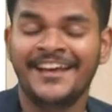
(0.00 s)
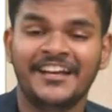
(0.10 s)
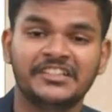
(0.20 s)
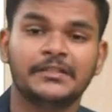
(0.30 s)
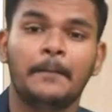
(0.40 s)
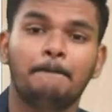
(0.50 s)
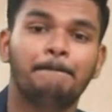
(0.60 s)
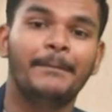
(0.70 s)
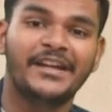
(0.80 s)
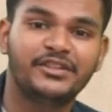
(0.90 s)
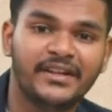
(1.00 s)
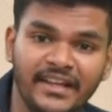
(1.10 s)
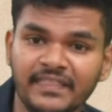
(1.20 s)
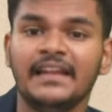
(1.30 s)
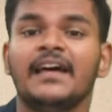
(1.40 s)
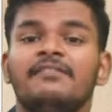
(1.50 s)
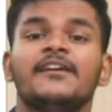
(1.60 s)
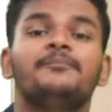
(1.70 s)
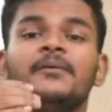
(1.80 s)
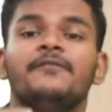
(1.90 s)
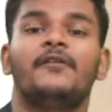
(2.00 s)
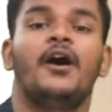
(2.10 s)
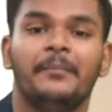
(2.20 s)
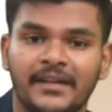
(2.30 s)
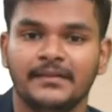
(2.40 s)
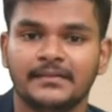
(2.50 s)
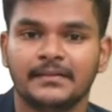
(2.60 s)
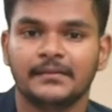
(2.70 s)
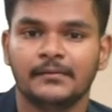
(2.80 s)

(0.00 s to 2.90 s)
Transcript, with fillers: is measuring the level of performance